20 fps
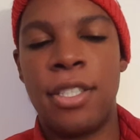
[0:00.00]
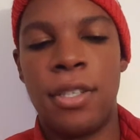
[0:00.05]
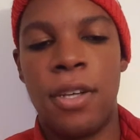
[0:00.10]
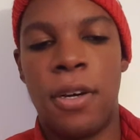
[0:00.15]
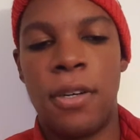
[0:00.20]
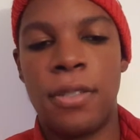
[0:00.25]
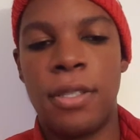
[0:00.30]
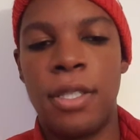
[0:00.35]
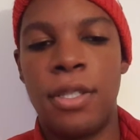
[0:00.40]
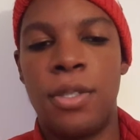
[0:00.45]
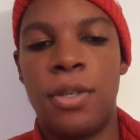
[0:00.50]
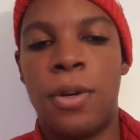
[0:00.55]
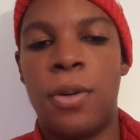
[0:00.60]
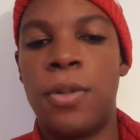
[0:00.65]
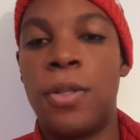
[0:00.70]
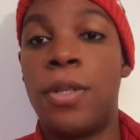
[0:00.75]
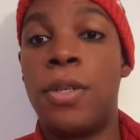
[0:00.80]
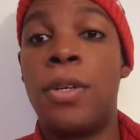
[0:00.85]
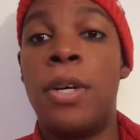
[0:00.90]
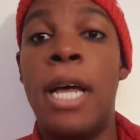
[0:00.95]
songs in
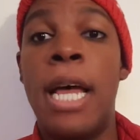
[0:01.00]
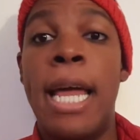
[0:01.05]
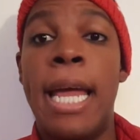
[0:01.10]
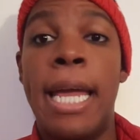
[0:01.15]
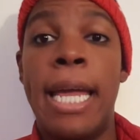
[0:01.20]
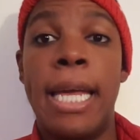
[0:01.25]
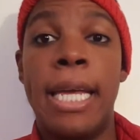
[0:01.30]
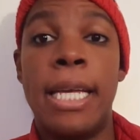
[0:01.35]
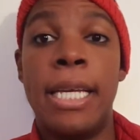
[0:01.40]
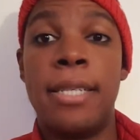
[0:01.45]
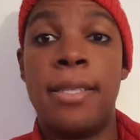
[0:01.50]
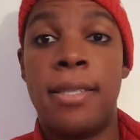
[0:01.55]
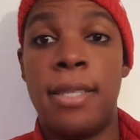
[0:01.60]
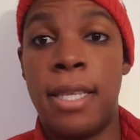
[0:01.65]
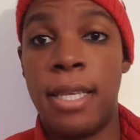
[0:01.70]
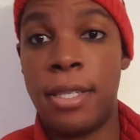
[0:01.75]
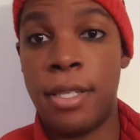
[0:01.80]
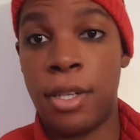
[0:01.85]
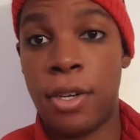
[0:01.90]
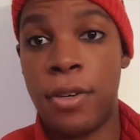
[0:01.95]
total, is
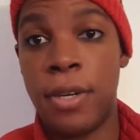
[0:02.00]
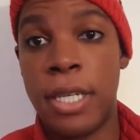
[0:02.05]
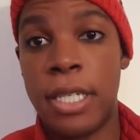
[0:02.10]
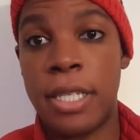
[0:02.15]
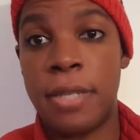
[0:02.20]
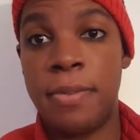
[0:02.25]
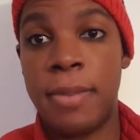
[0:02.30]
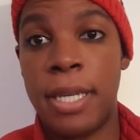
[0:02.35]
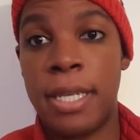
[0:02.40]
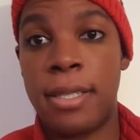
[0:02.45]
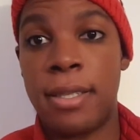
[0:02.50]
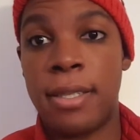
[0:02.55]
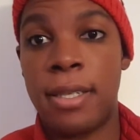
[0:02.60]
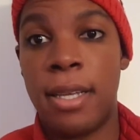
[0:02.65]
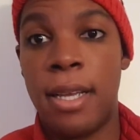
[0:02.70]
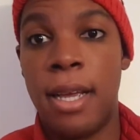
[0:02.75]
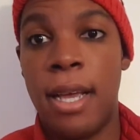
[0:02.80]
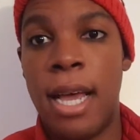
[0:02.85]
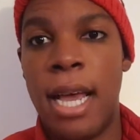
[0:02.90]
This Christmas,